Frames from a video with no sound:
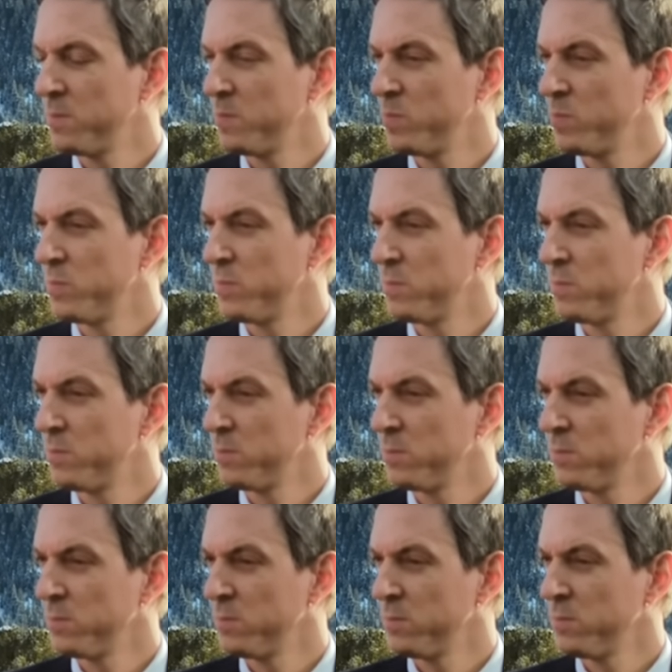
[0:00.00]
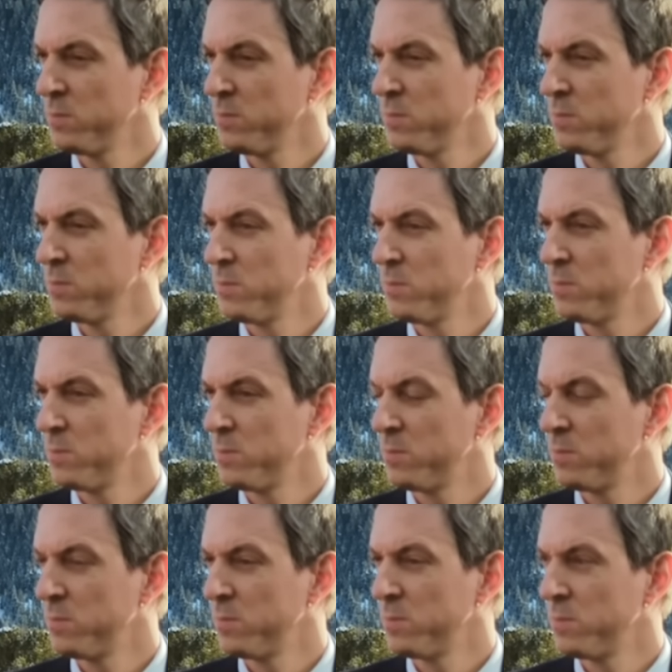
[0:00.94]

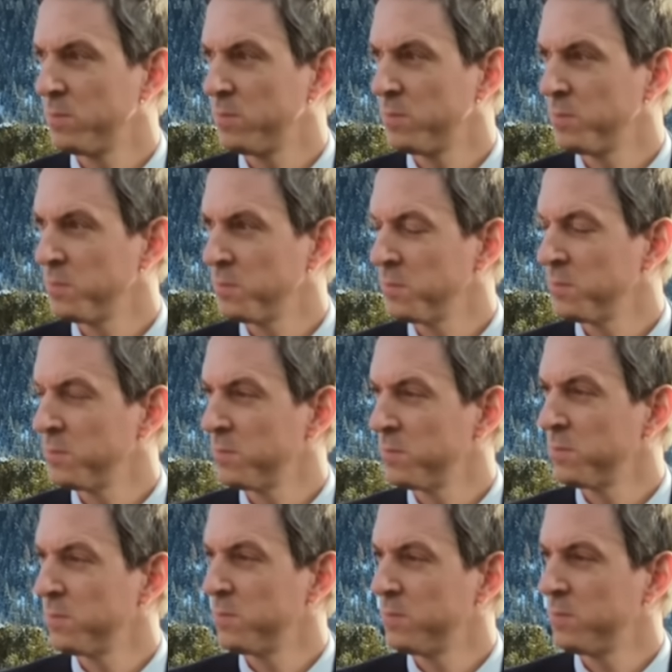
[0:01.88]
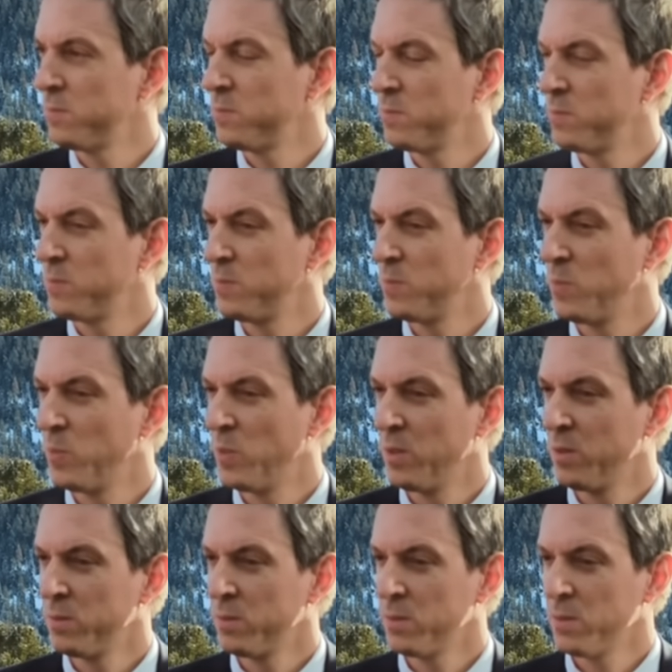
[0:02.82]

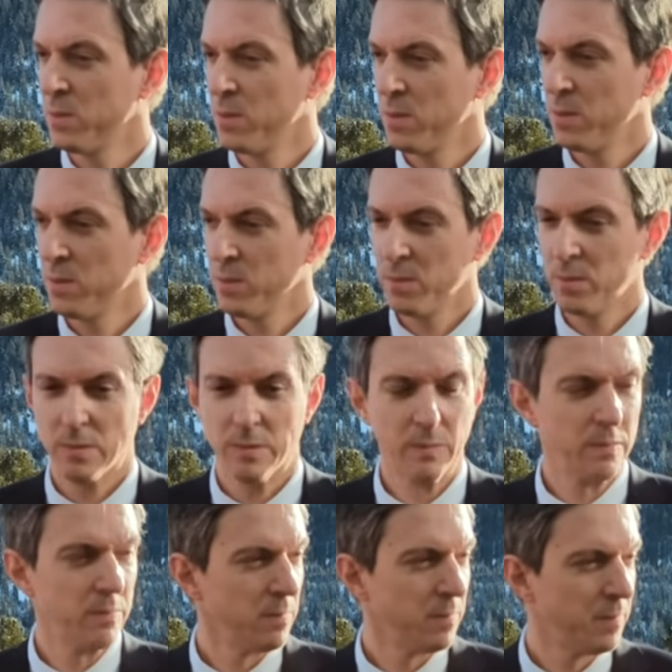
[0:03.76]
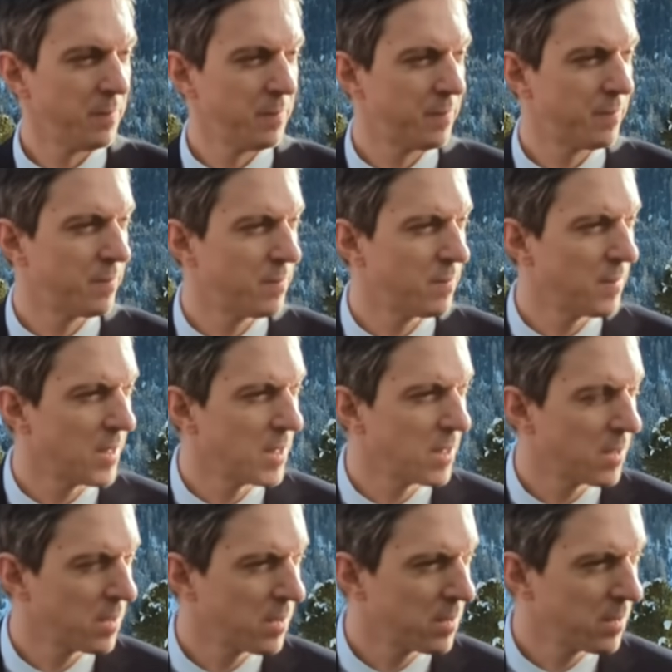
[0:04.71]

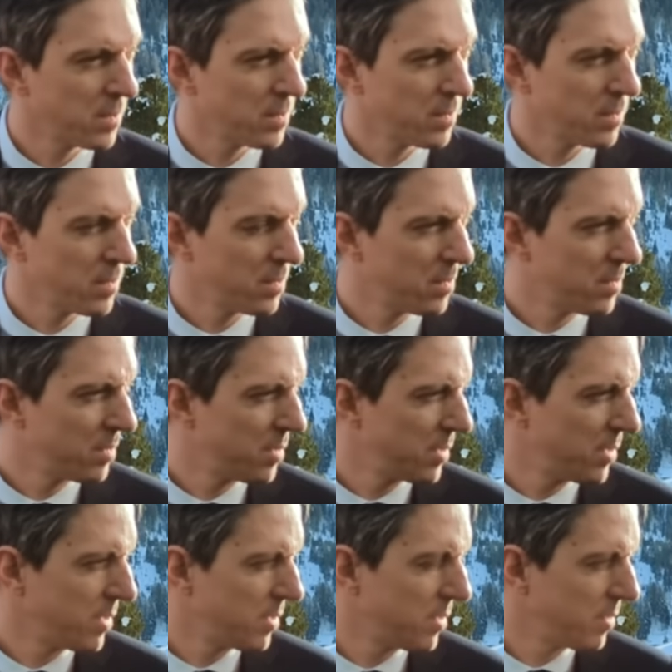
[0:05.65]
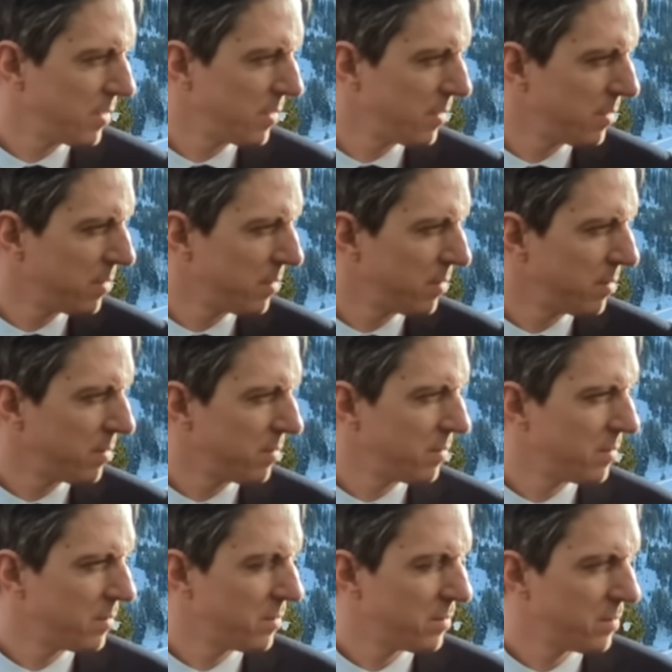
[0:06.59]

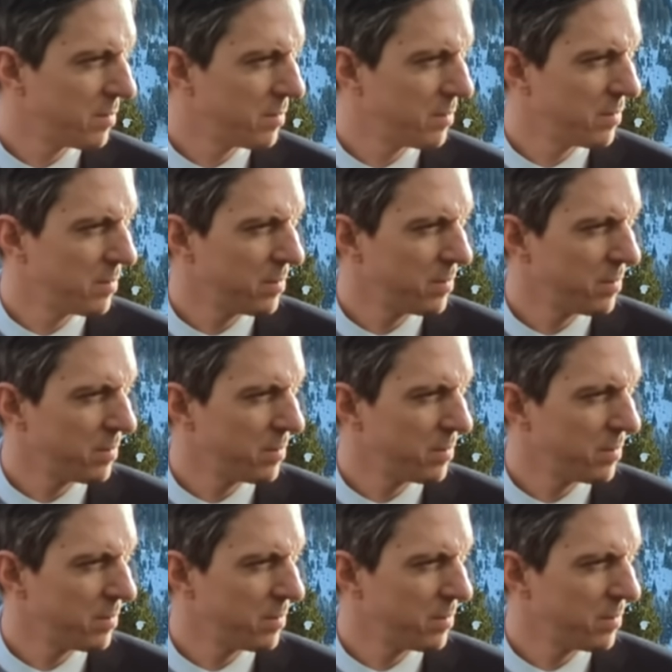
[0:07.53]
[no speech]